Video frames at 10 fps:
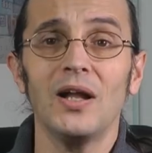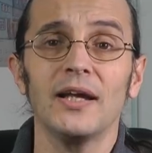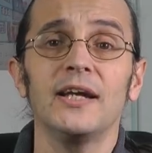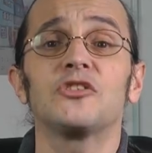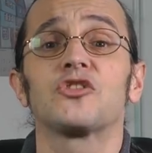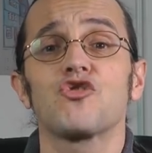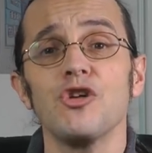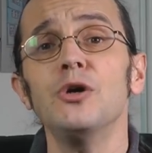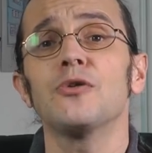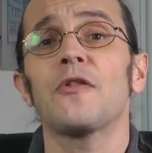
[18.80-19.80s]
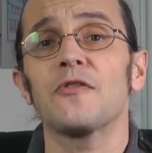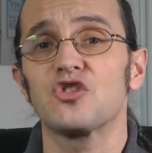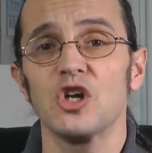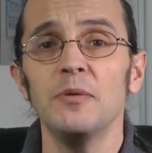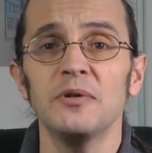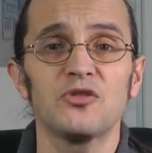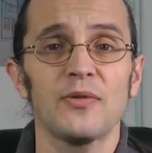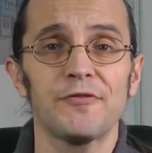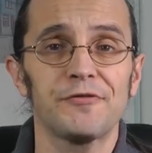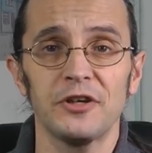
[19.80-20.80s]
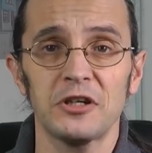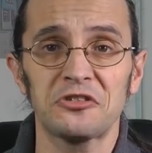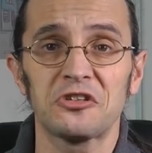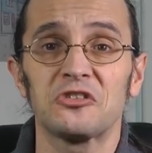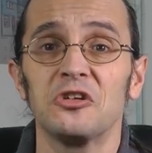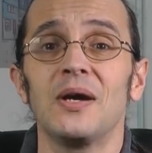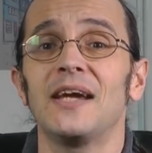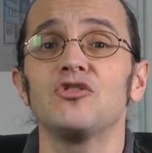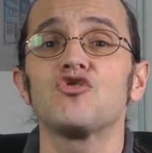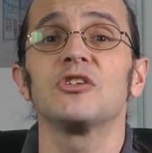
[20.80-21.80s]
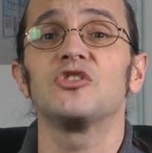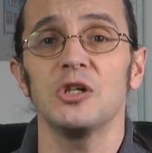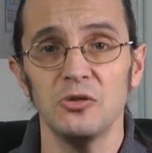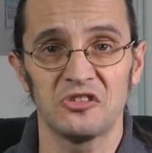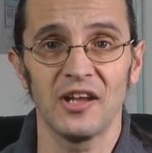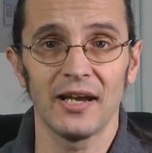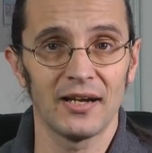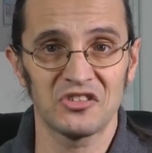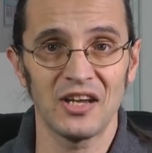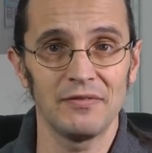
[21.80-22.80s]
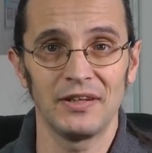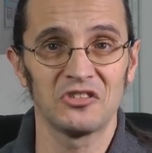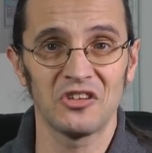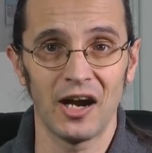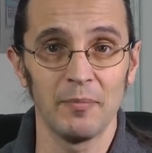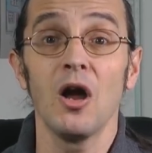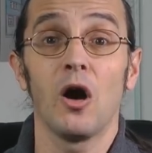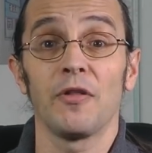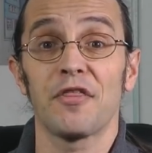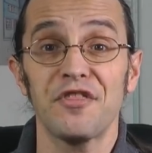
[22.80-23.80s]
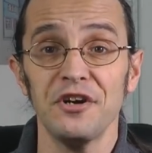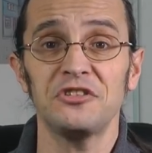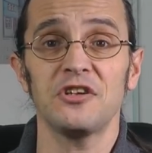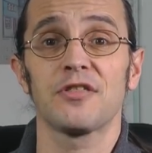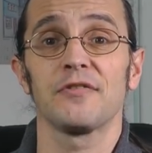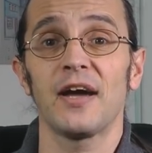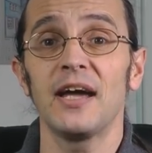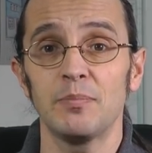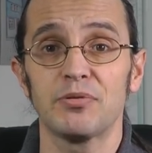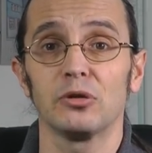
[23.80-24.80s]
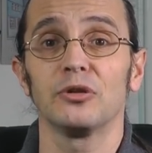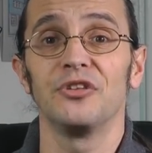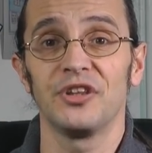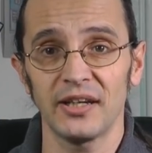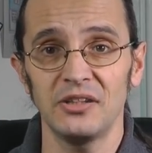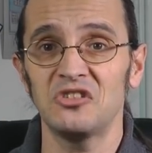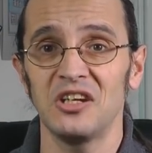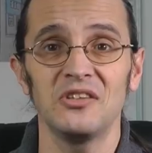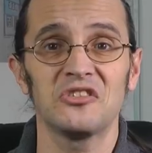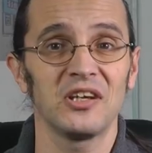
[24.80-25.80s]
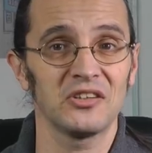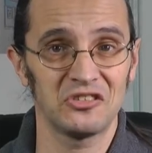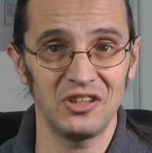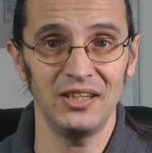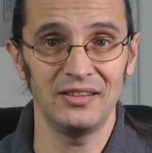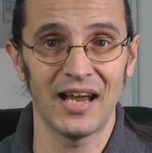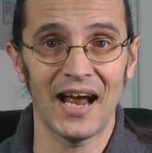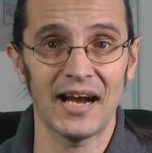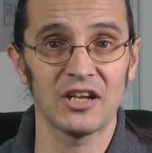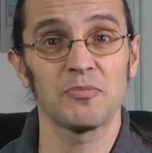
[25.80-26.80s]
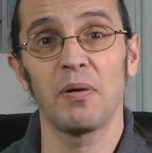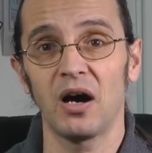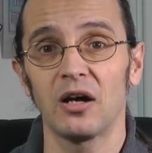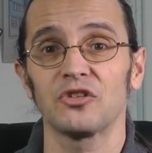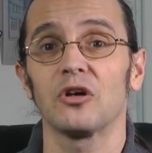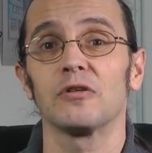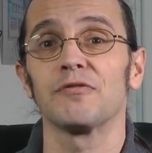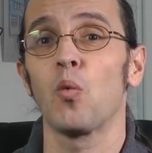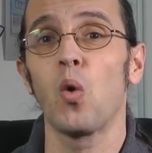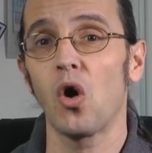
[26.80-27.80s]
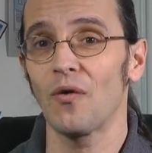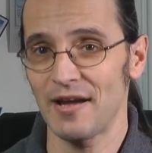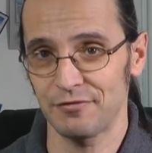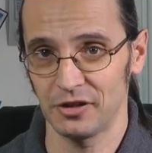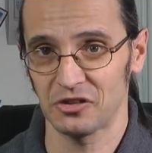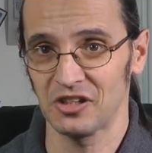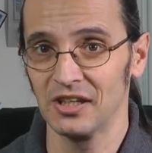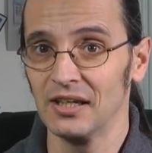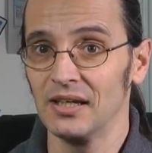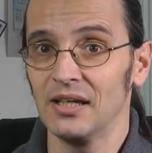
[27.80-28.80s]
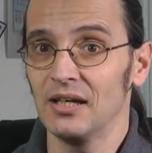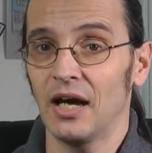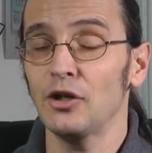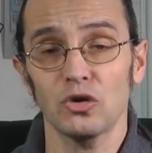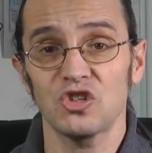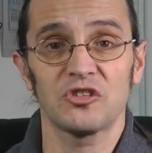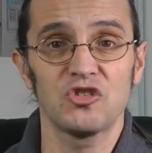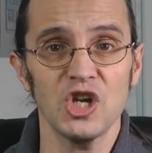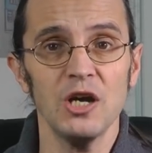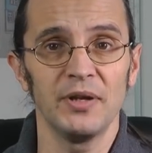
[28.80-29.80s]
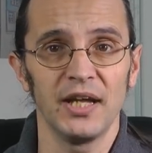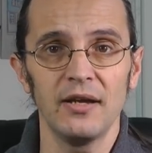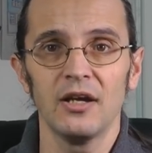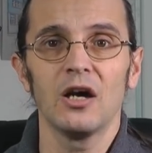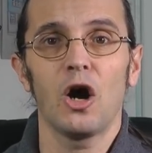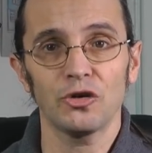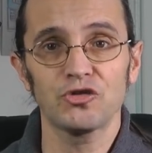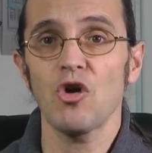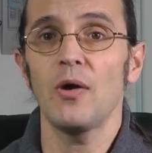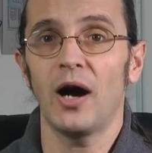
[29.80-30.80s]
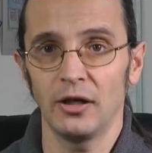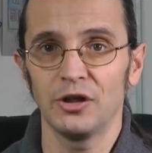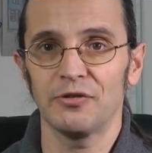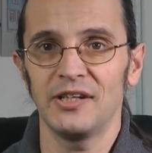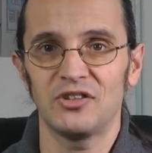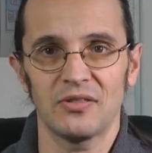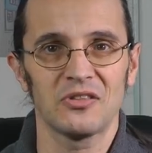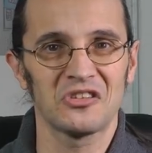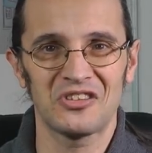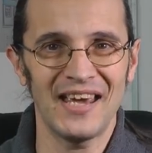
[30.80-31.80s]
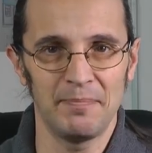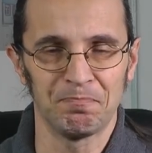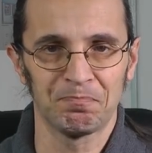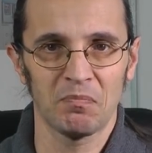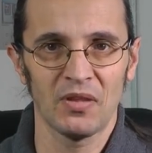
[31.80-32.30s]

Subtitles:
Well, it's true that the Germans were the first to introduce daylight savings time on the 30th of April 1916 as part of the war effort. And not just Germany, Austro-Hungary did the same.